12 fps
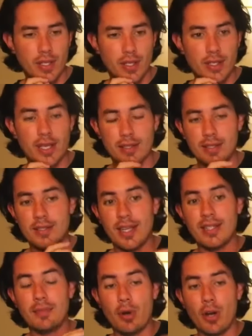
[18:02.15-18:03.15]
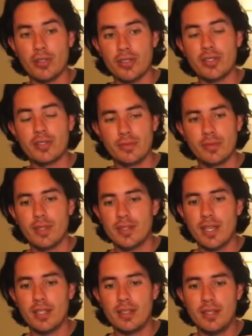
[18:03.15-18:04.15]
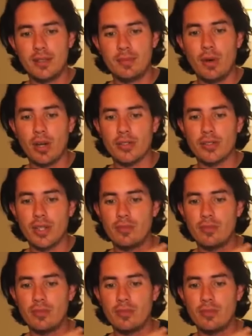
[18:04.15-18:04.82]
uh, yes, inside the box, inside this box.